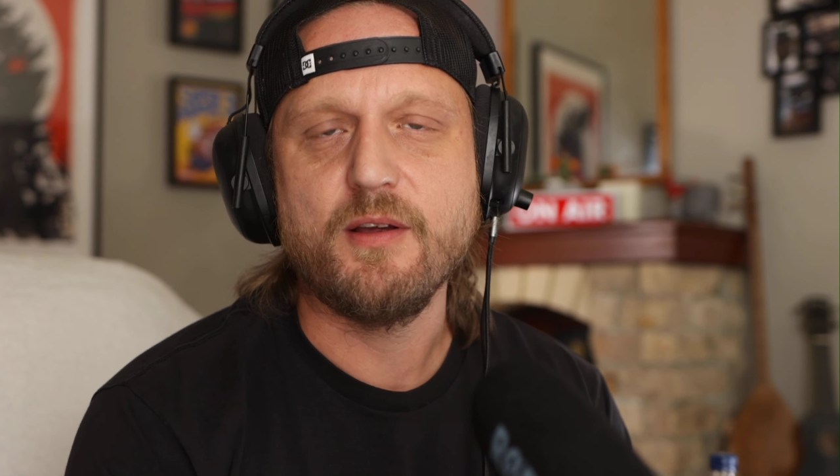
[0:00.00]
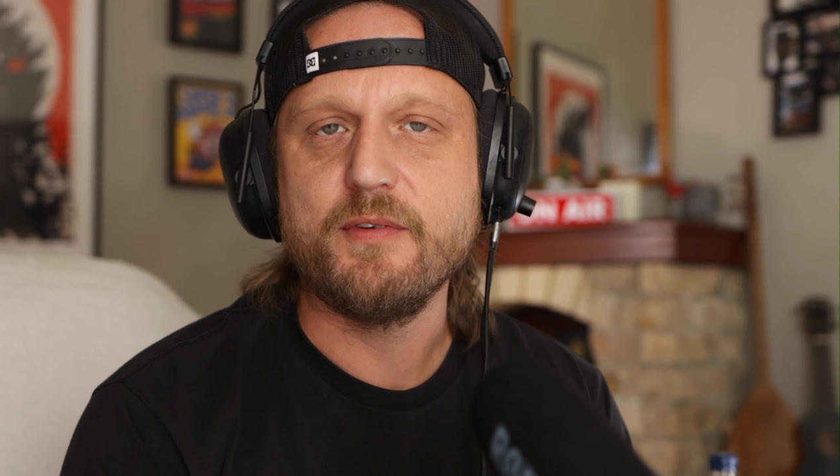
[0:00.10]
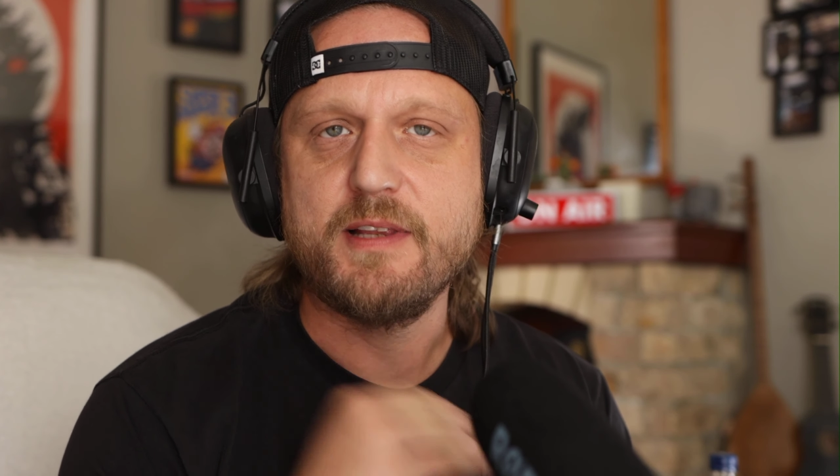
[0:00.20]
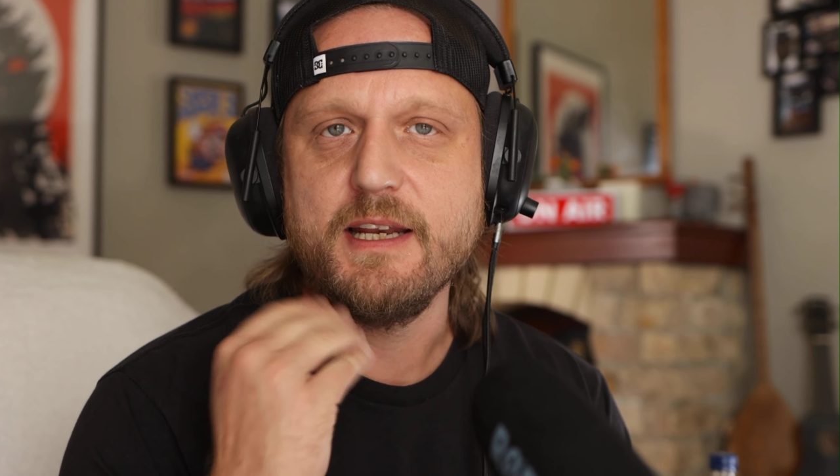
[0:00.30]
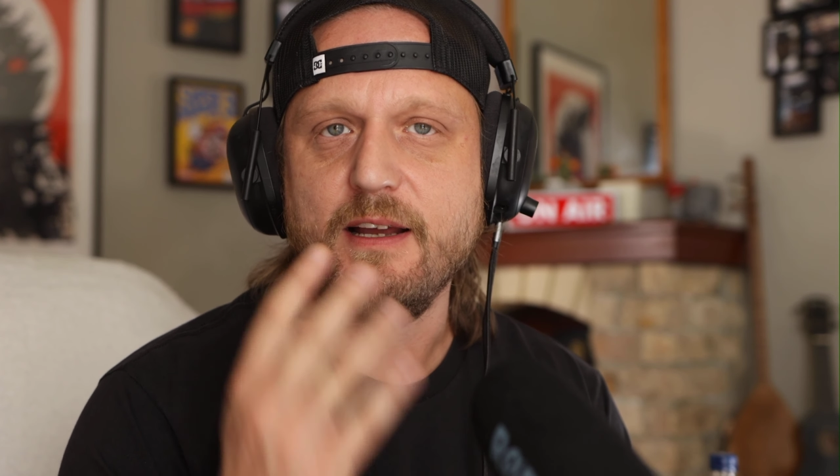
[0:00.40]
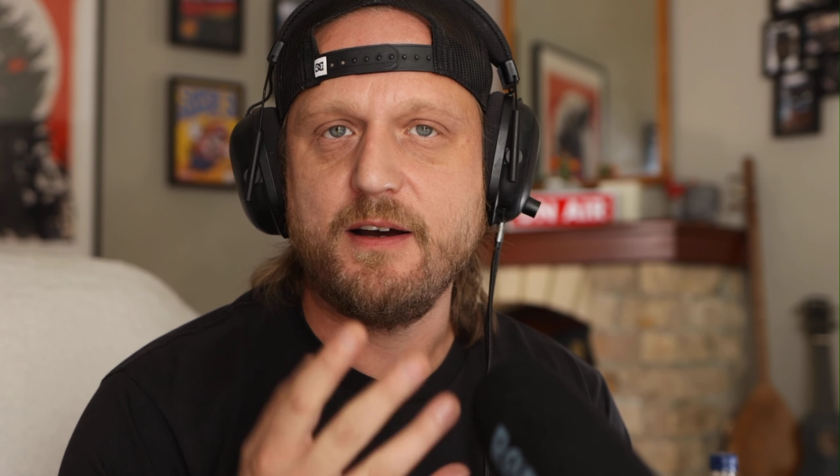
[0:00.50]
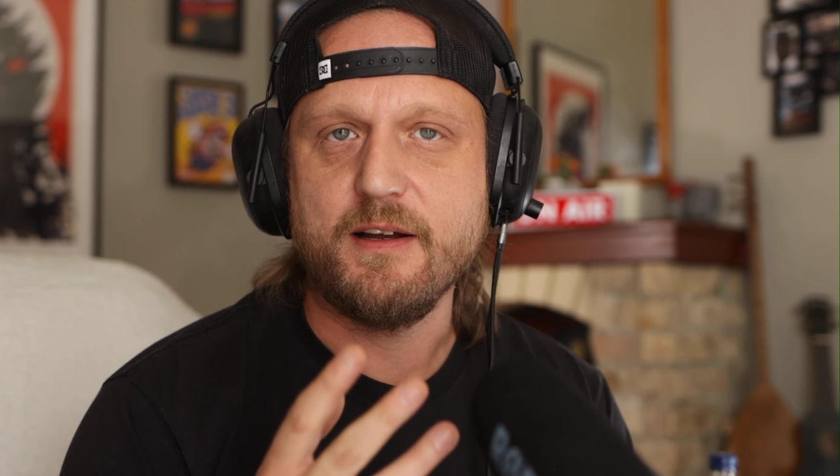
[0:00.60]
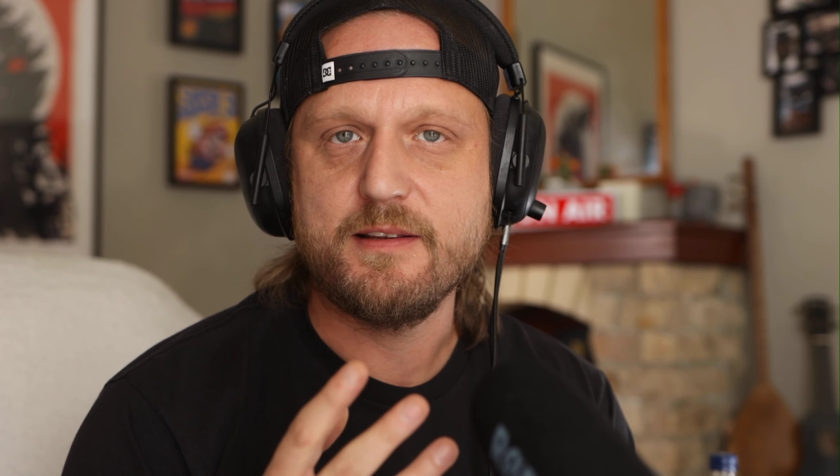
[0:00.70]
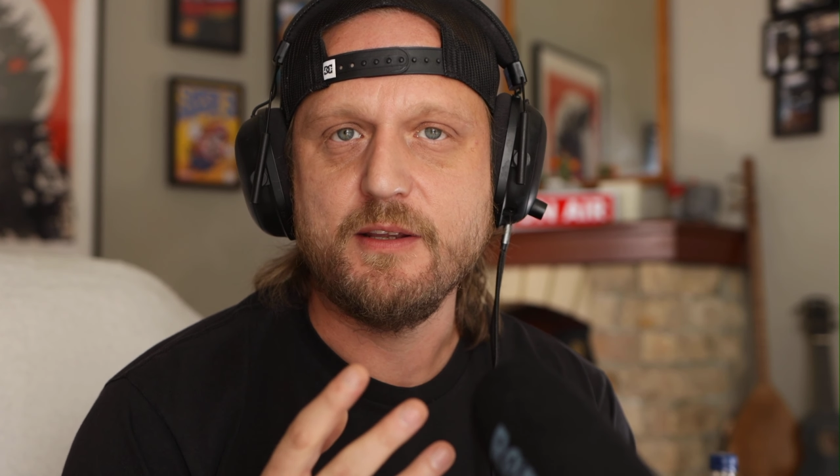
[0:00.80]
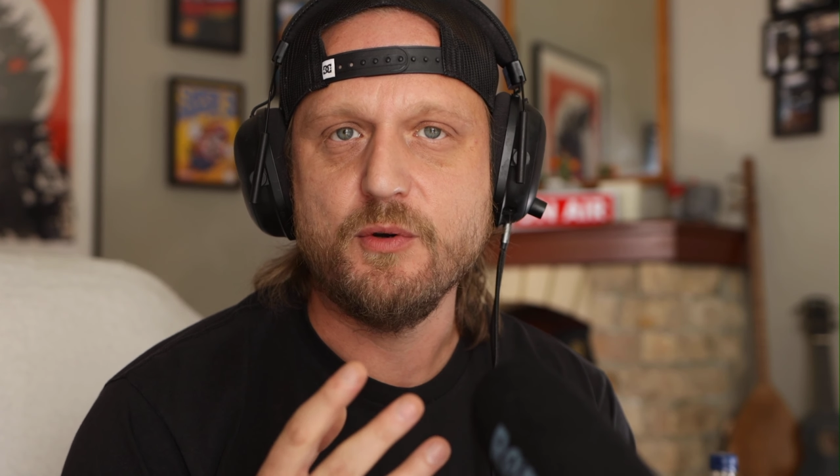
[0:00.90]
to obviously
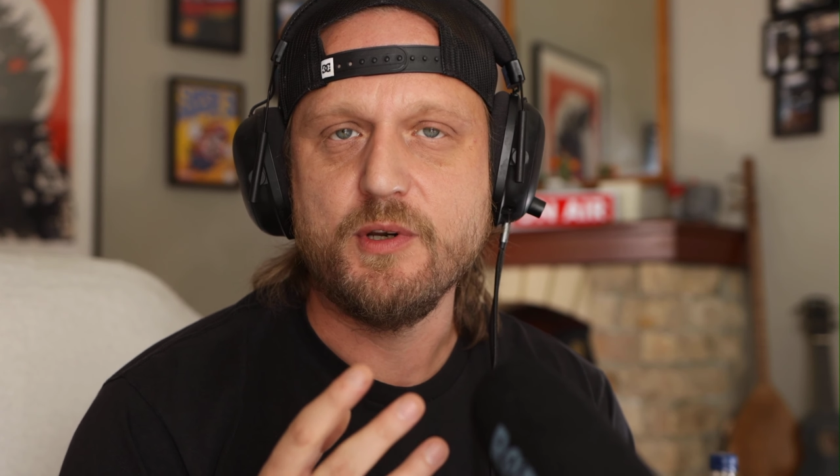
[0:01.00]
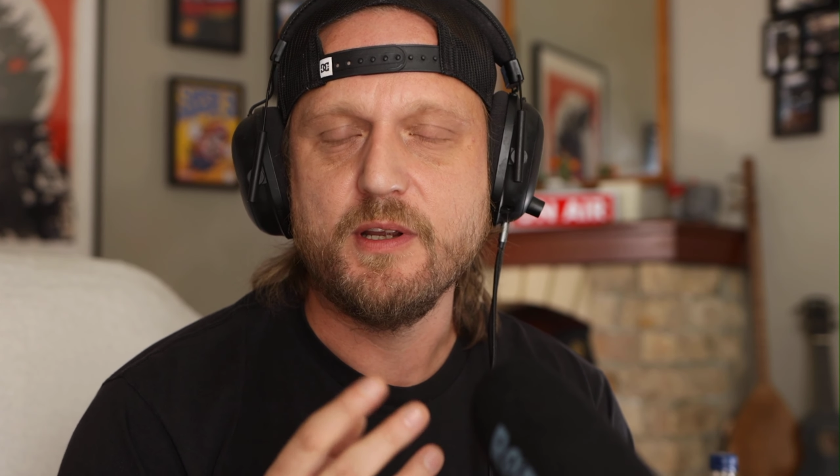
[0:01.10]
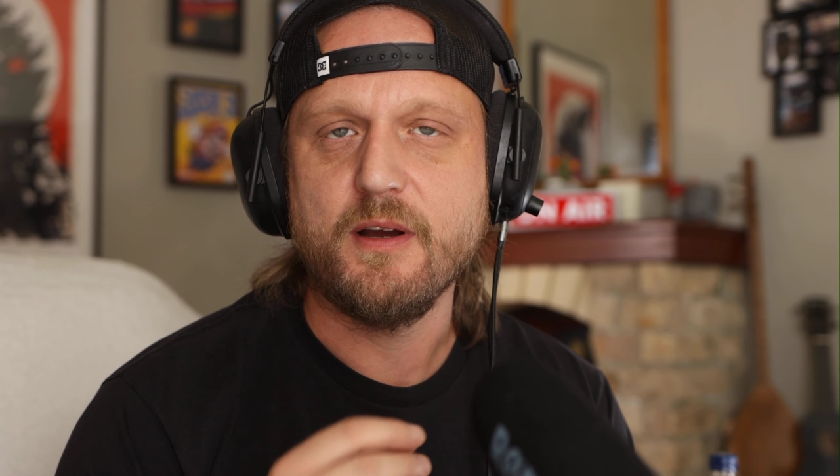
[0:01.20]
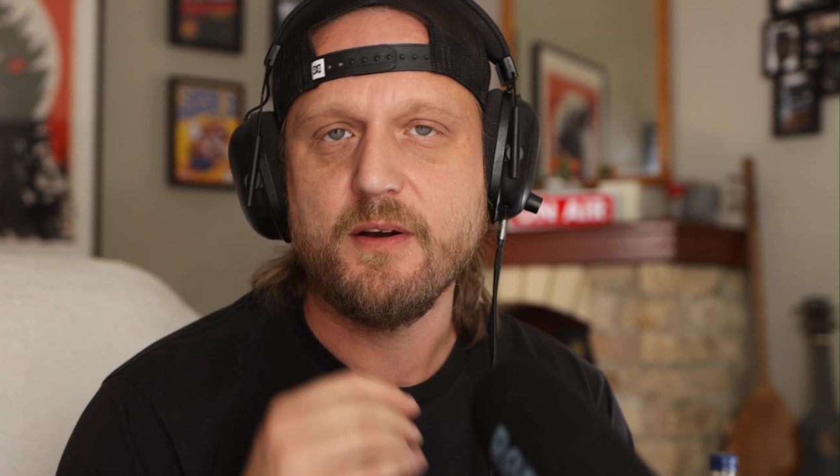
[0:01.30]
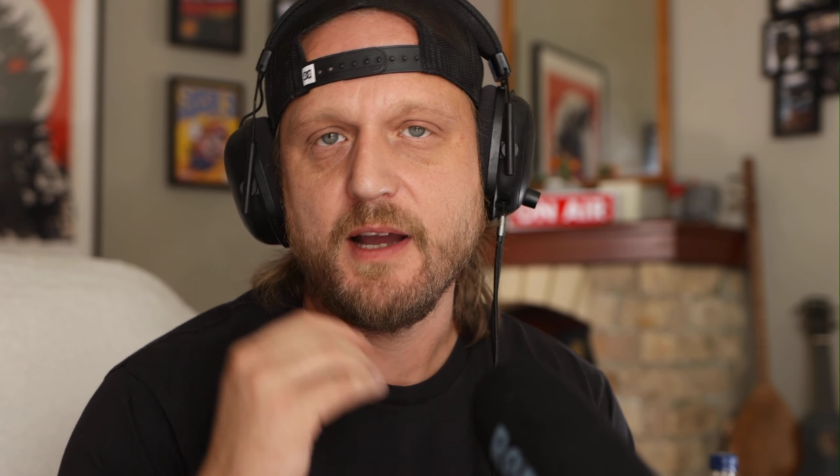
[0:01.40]
enhance the audio.